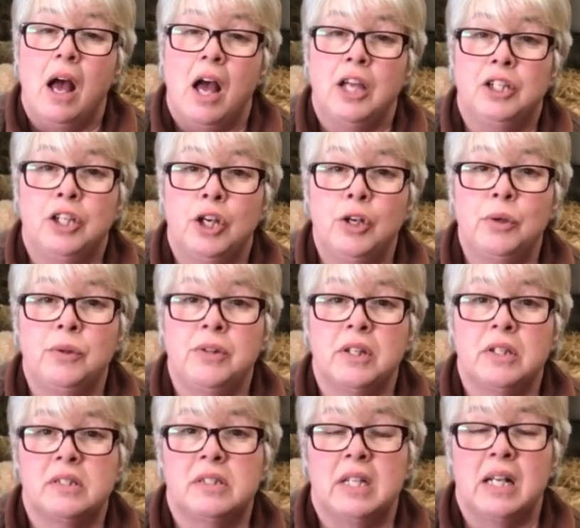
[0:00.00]
A ewe
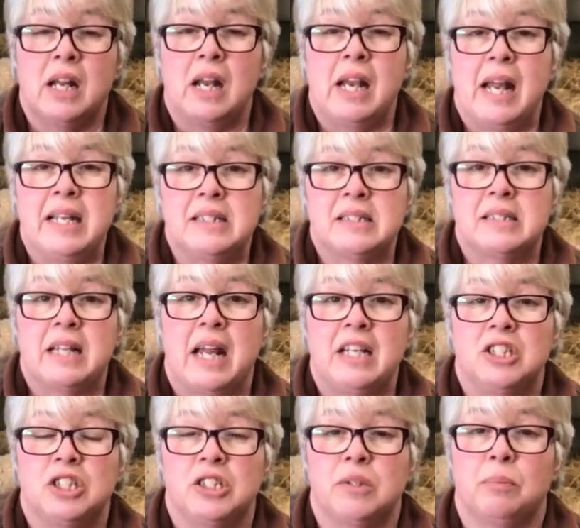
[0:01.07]
that's in our late
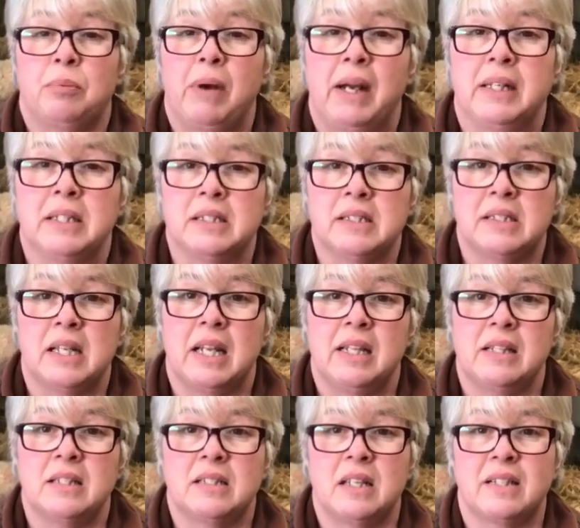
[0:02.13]
stages of pregnancy
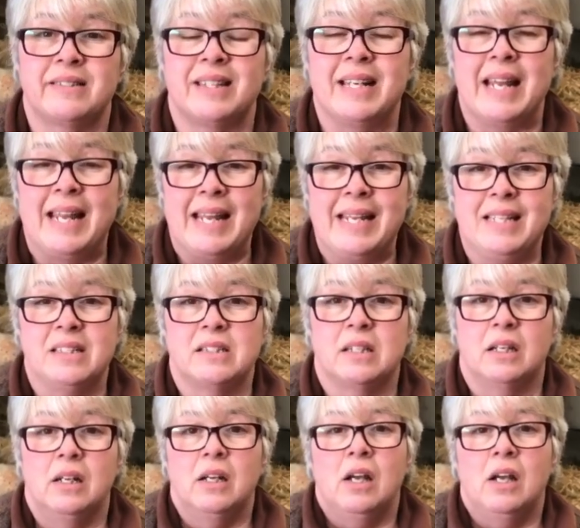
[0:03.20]
that doesn't eat